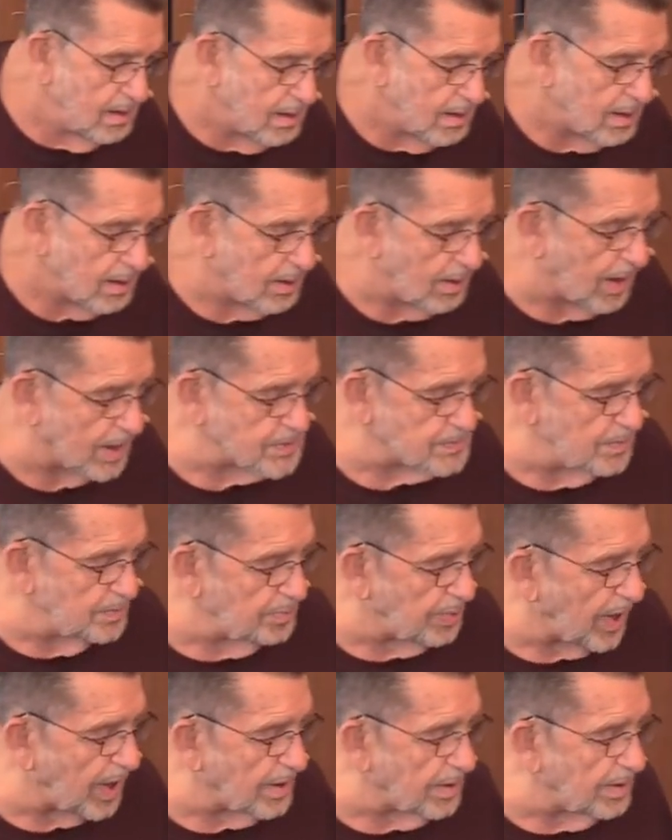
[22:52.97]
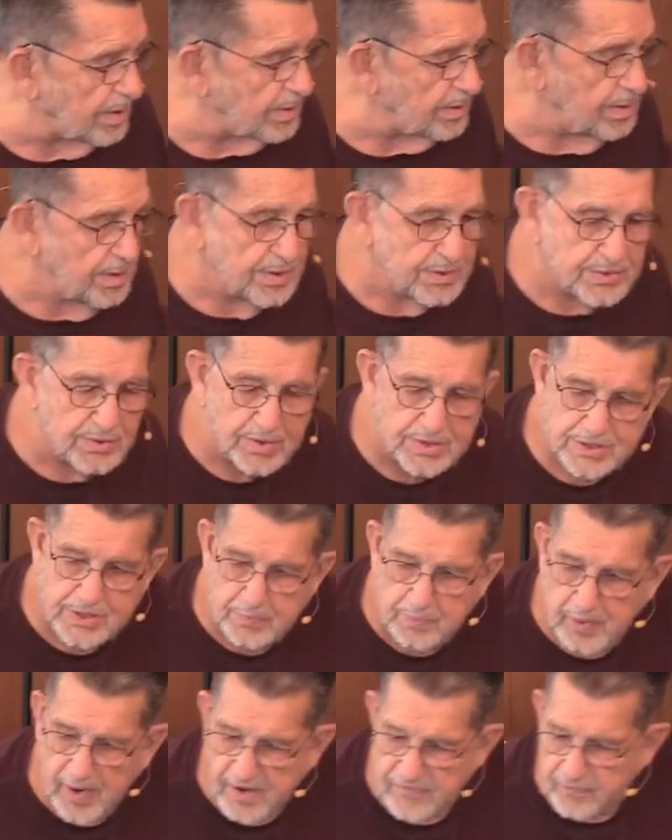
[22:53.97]
her husband brought her to us to
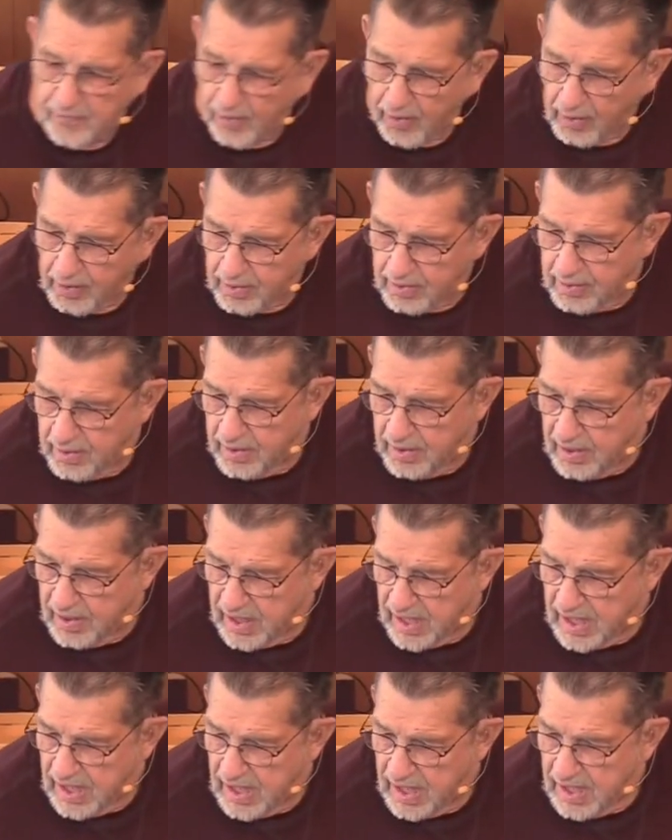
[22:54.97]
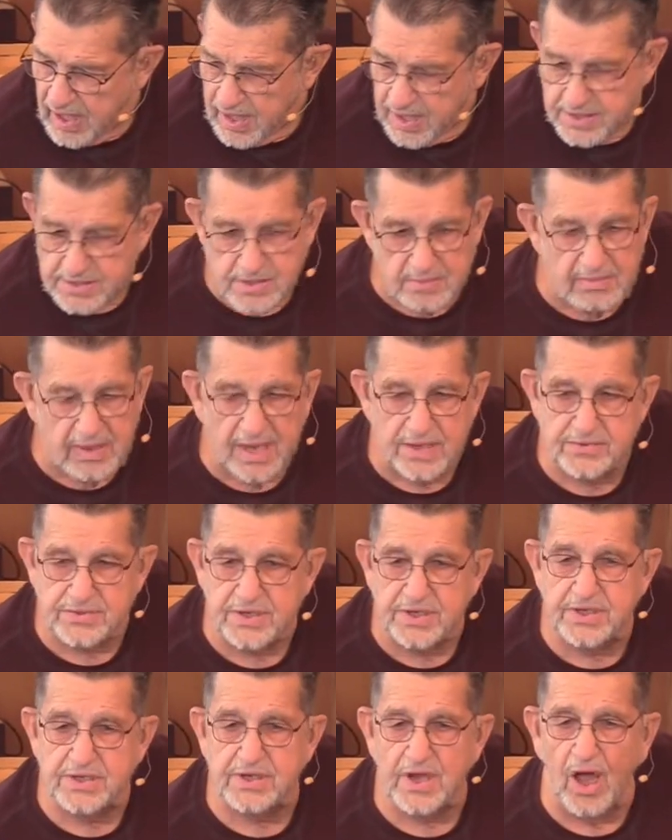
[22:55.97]
pray for her. He said, Man,
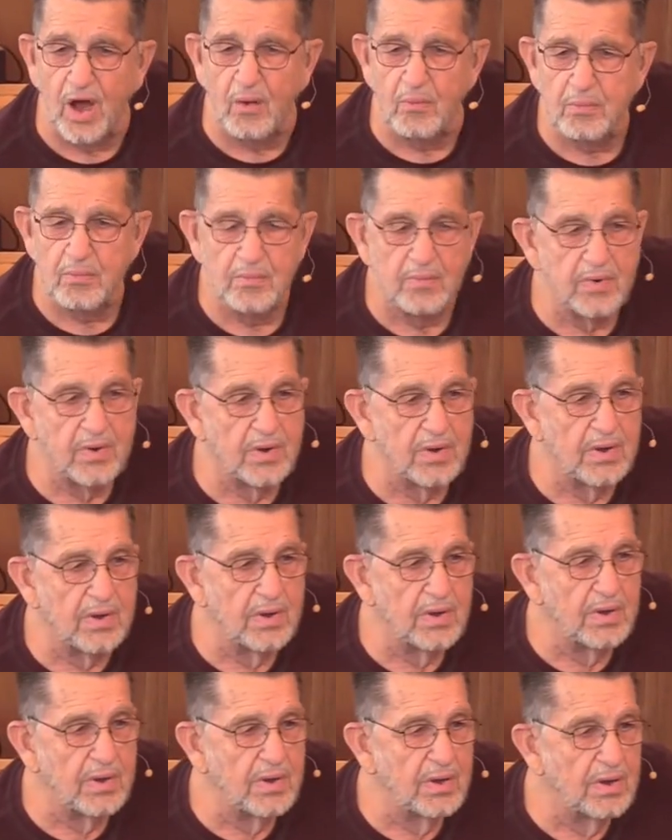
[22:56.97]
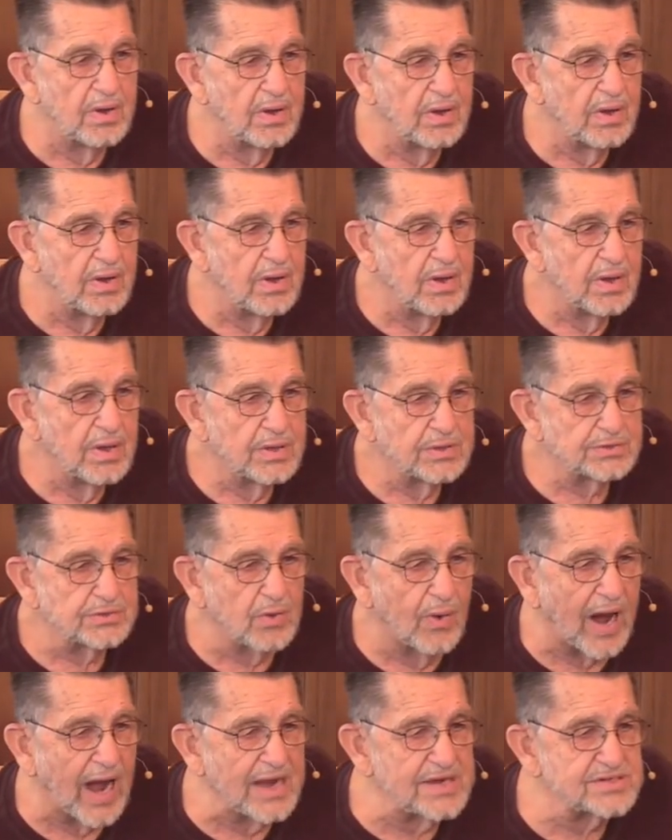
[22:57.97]
she needs help.
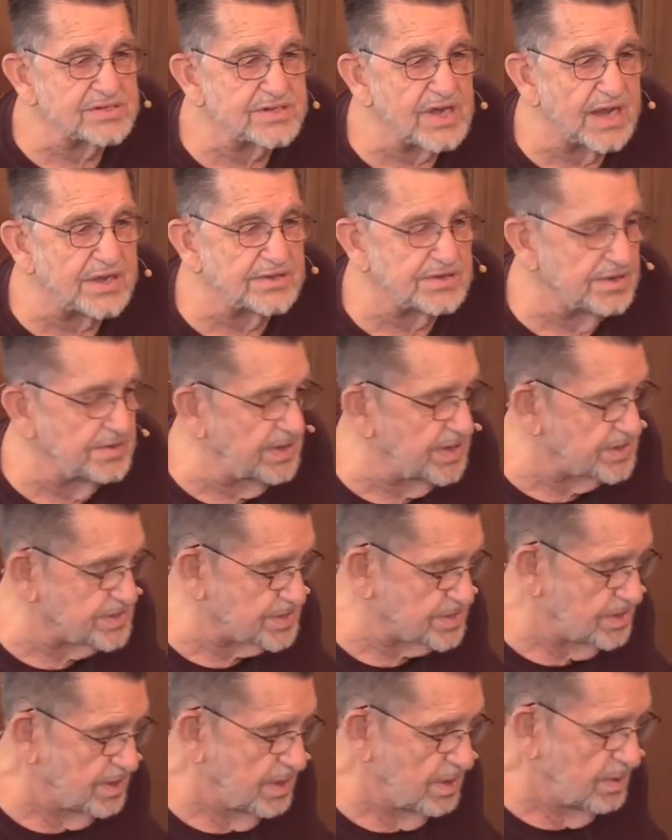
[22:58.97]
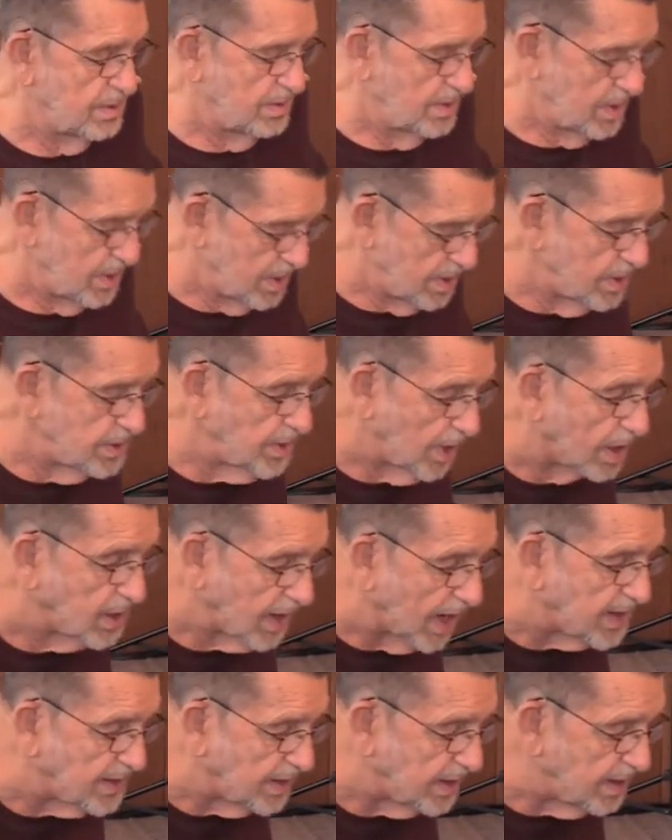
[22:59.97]
So I said to this young
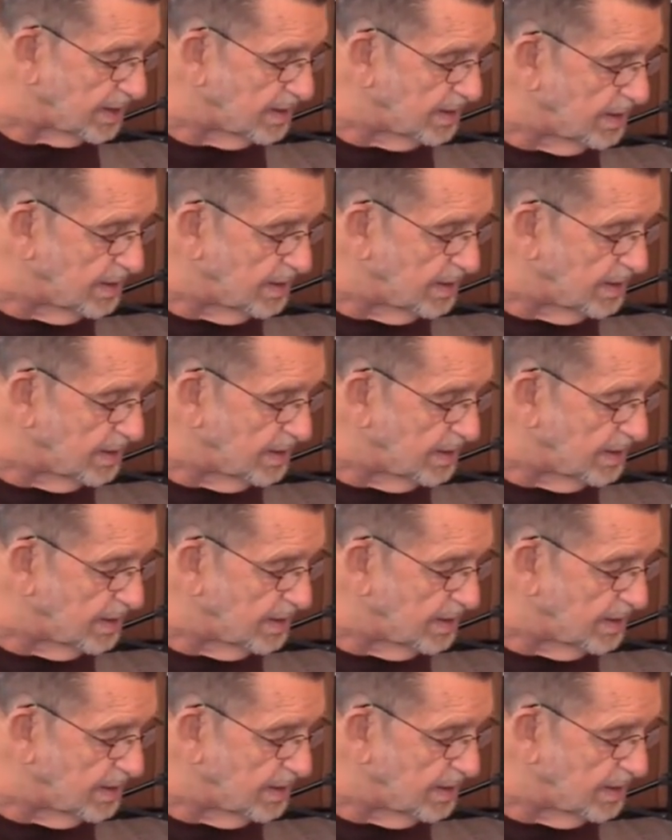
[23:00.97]
lady,